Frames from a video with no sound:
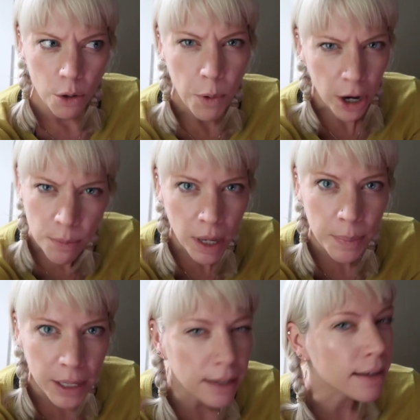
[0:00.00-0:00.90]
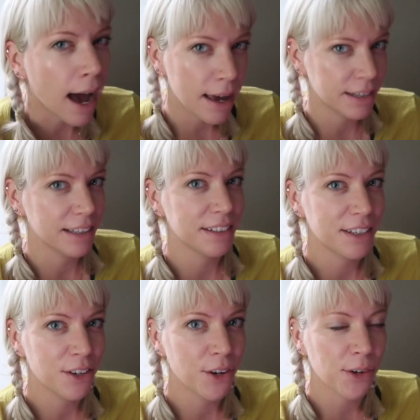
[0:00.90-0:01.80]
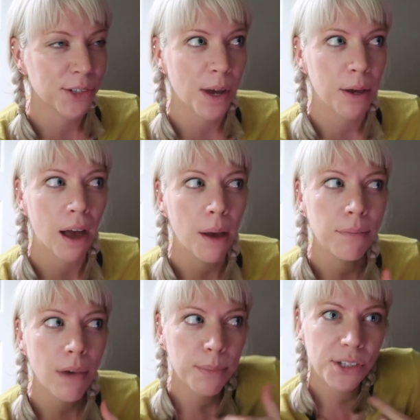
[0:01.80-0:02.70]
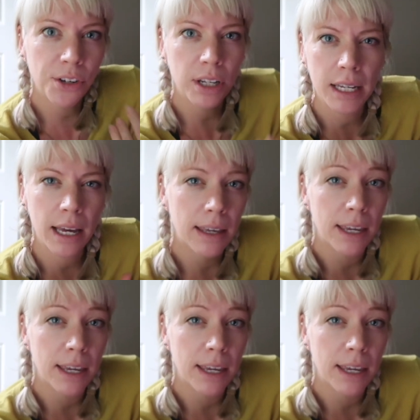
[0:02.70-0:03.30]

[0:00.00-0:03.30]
where am I being guided? You know, so I'm starting to get